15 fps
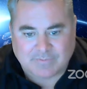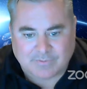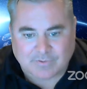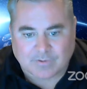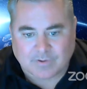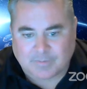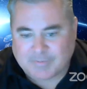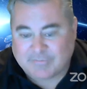
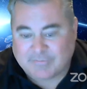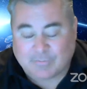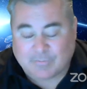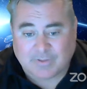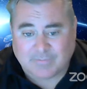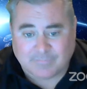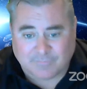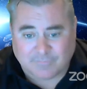They're going to
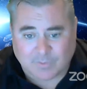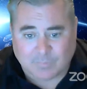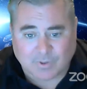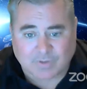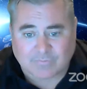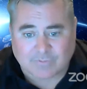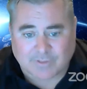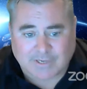be fully
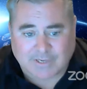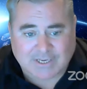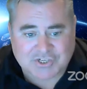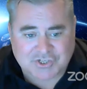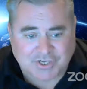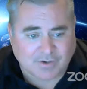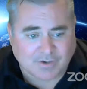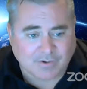booked for the next
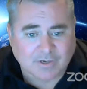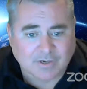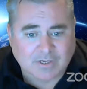year.